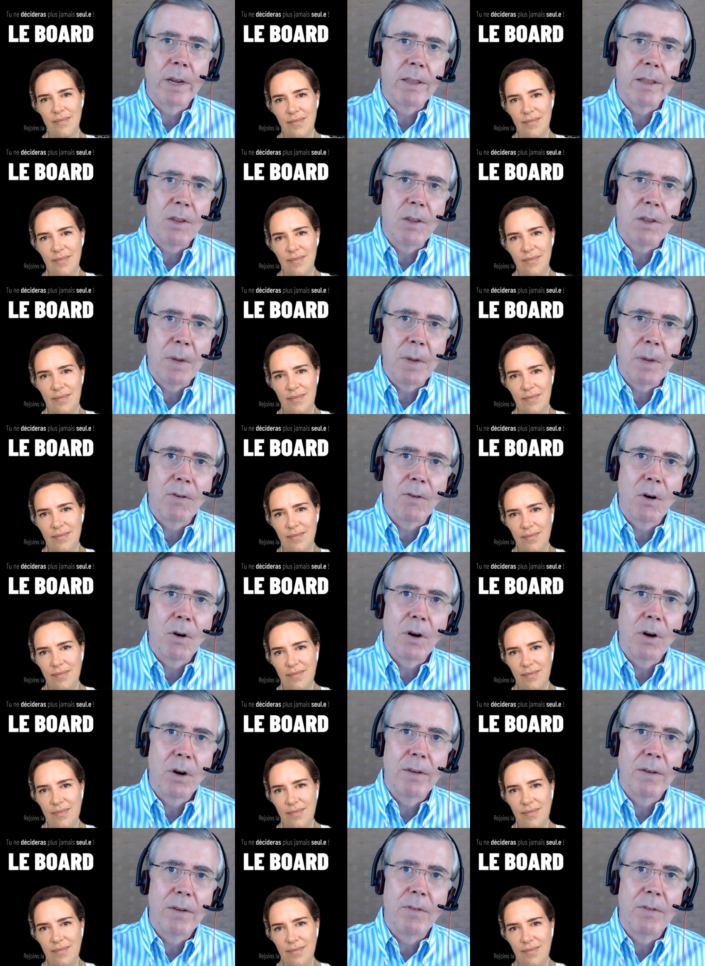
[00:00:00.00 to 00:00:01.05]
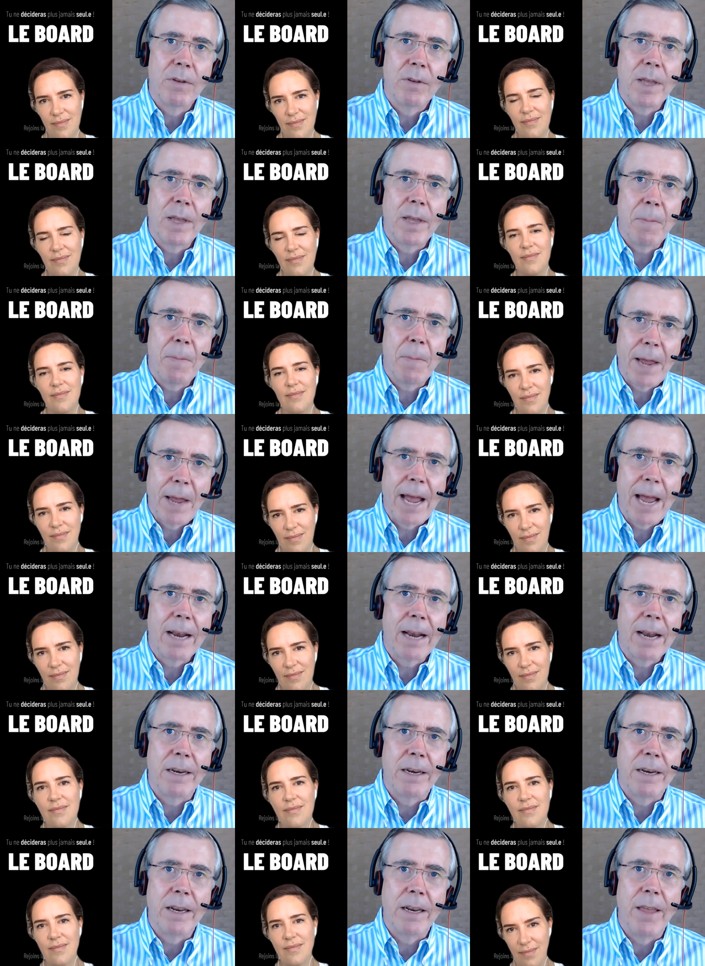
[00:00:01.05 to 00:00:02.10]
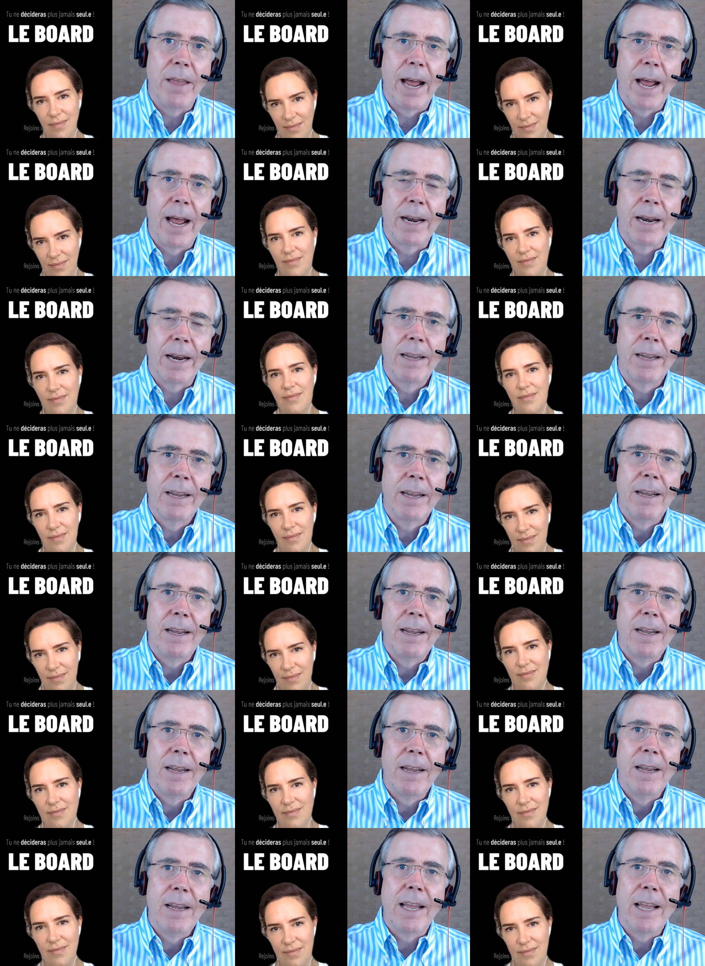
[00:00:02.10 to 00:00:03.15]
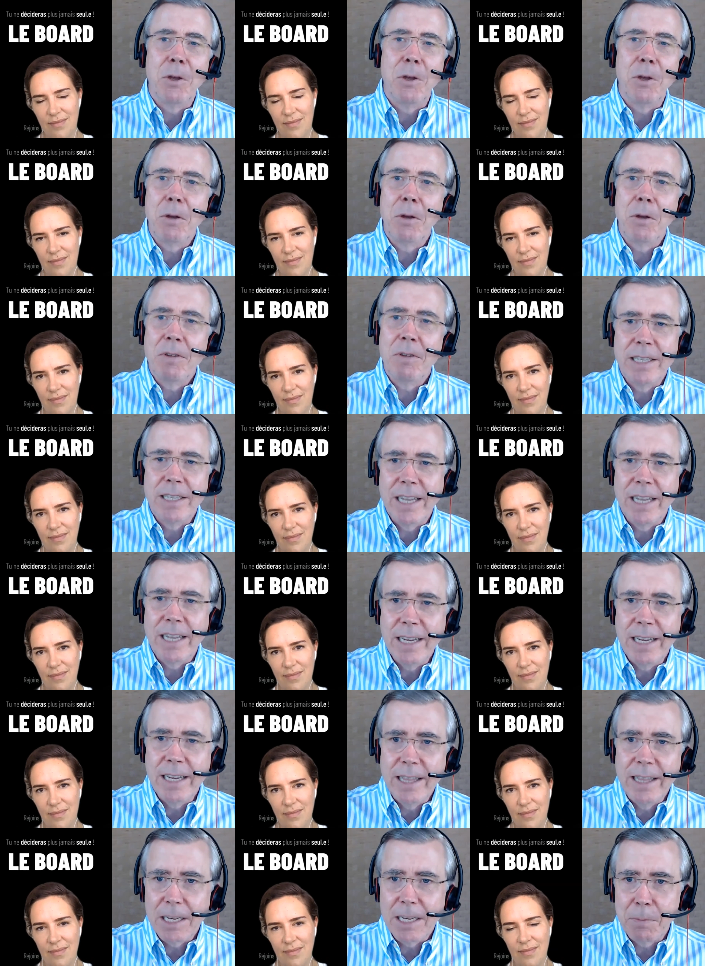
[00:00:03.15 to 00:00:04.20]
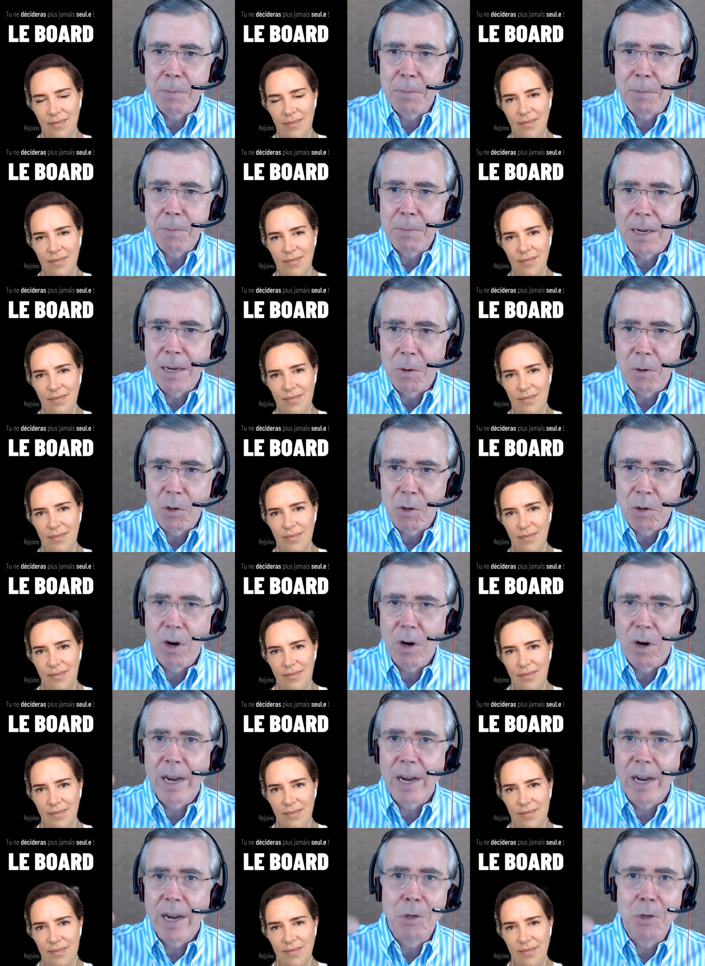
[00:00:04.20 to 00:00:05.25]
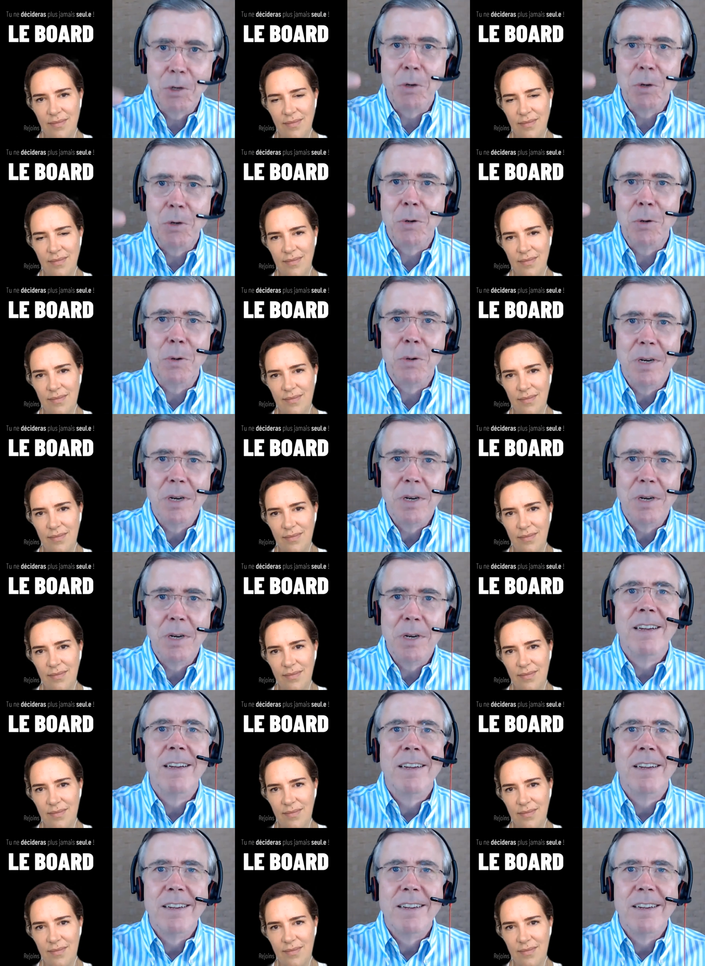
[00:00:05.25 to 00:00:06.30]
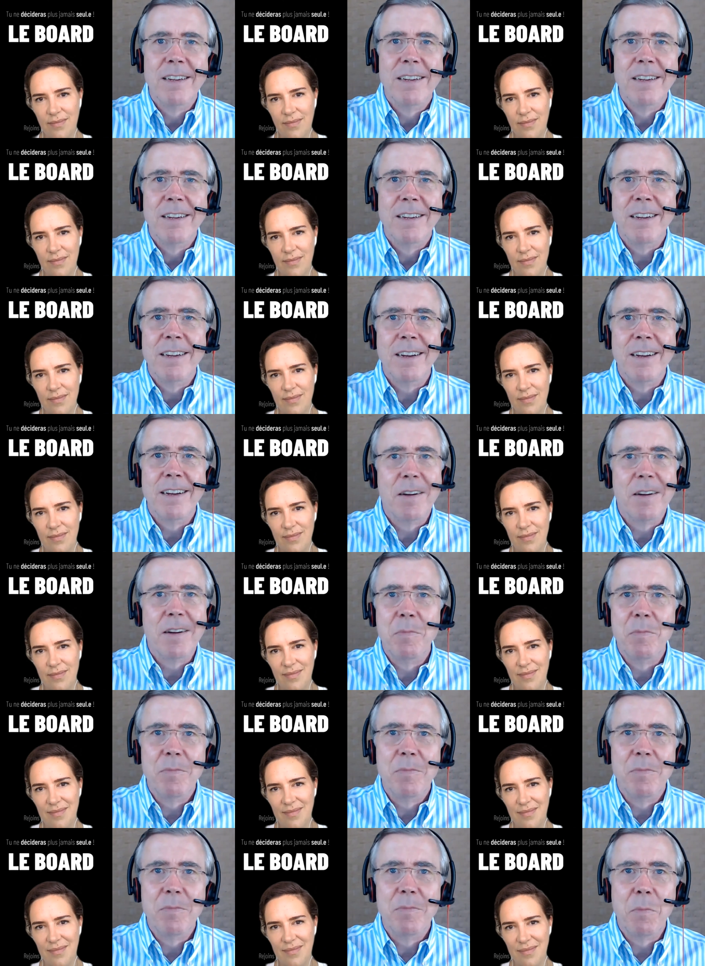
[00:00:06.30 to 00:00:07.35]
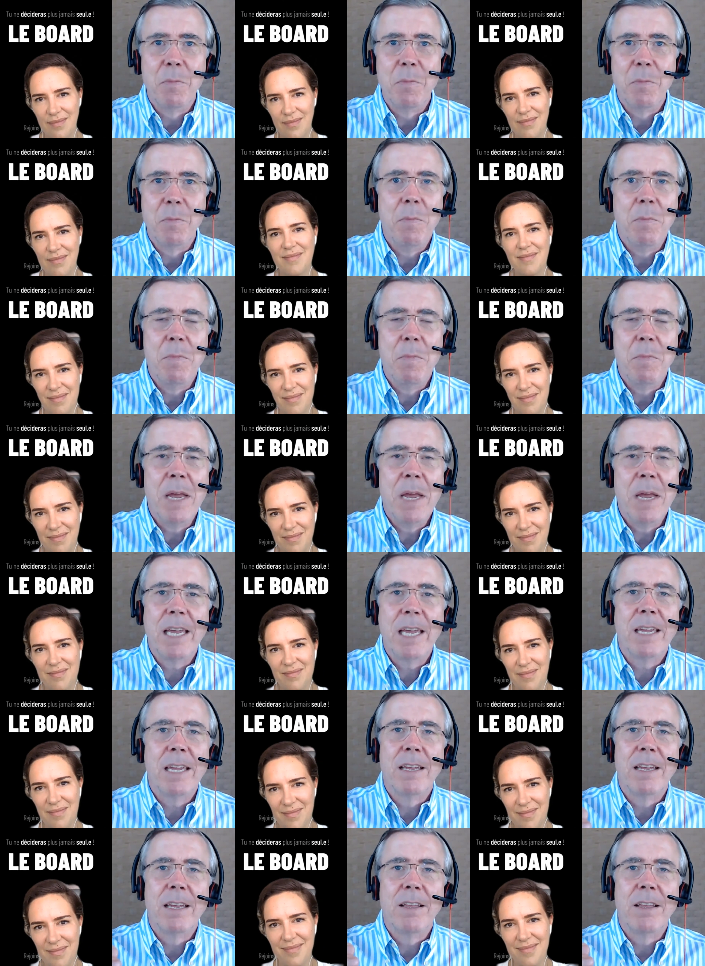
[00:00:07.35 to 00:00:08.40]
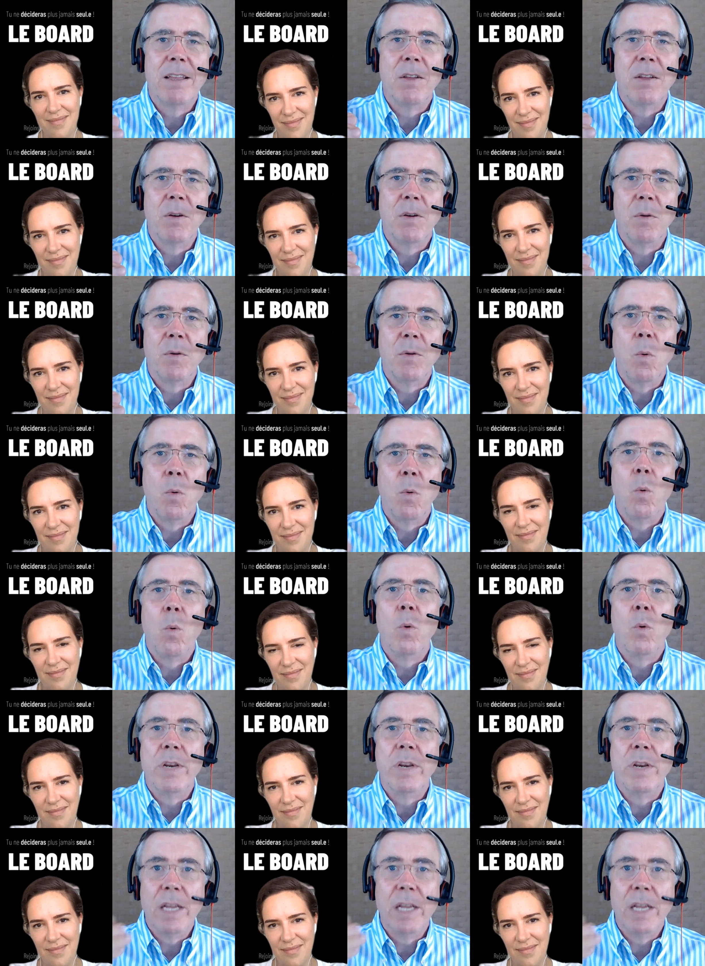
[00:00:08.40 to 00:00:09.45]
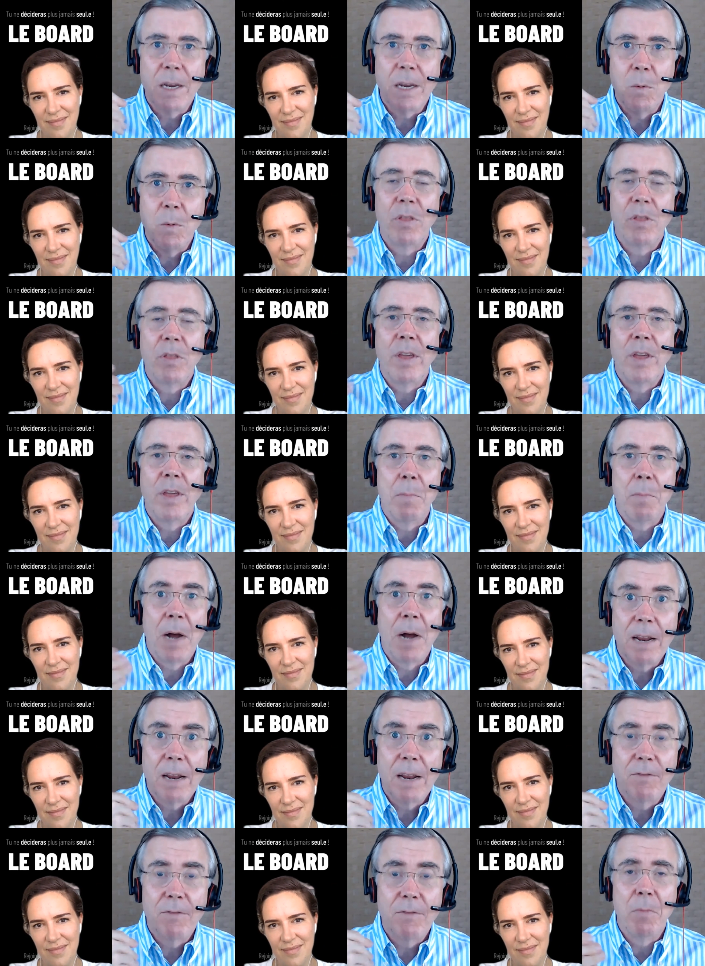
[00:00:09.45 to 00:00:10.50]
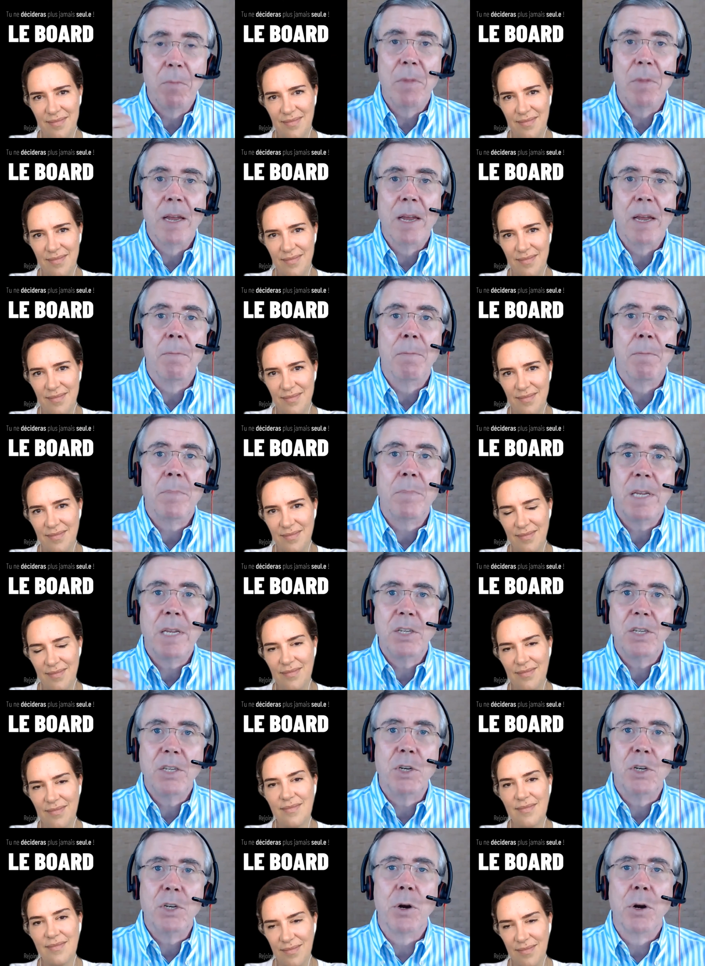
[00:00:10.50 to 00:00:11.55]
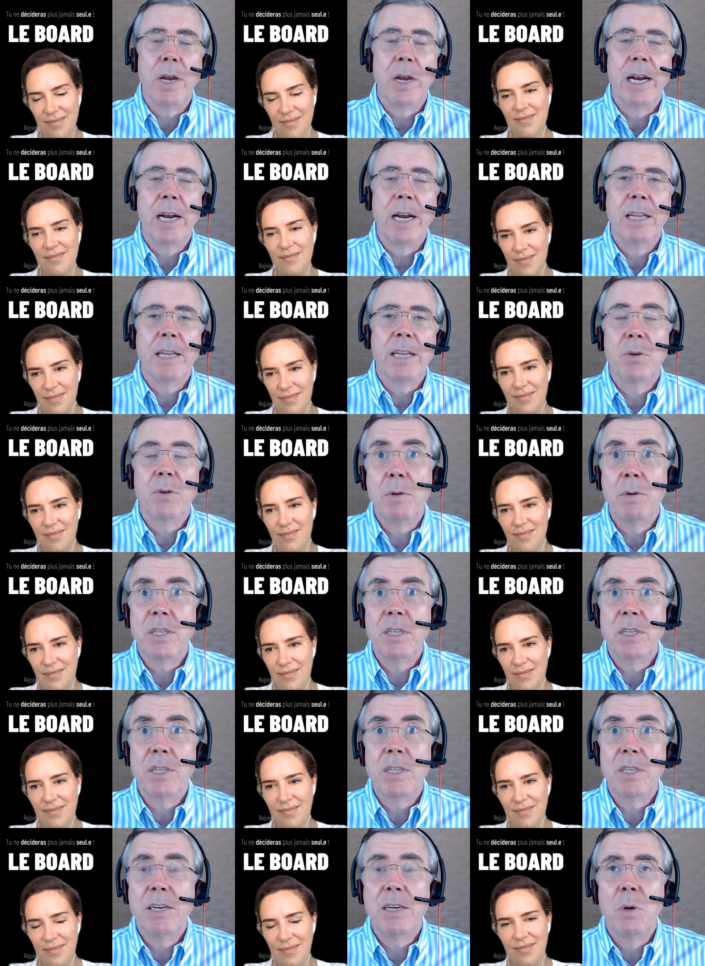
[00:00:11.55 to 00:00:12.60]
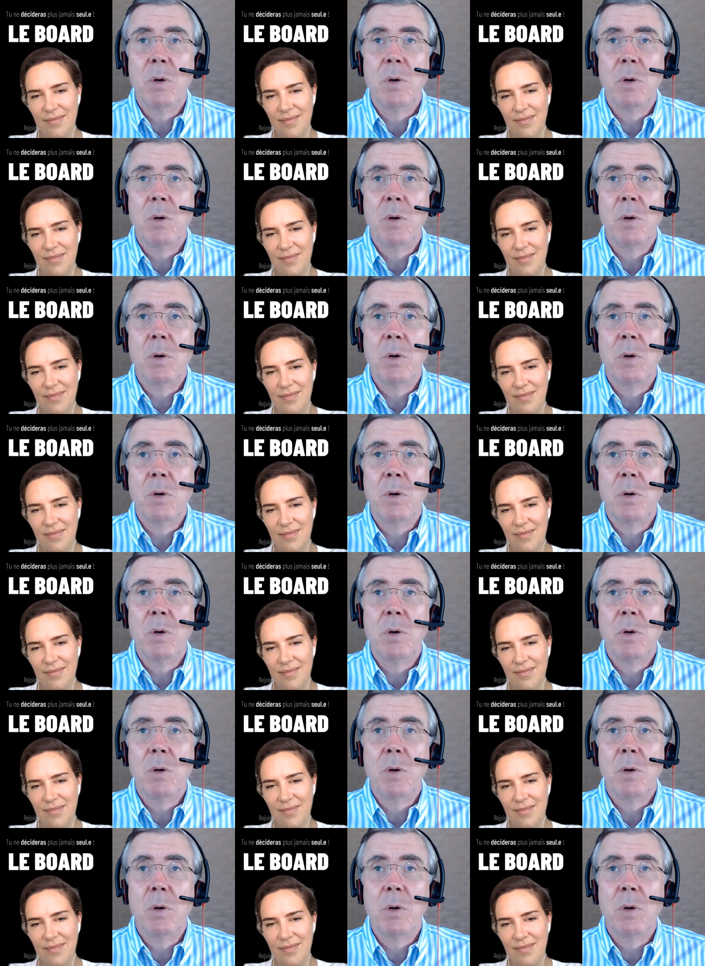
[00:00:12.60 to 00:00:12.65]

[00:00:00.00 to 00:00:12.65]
Speaker 1: that you may have heard of, they mm-hmm. patented that. And the only reason they did that is because they were trying to uh, make dealing with that buying from them easier. And I, so I would say to a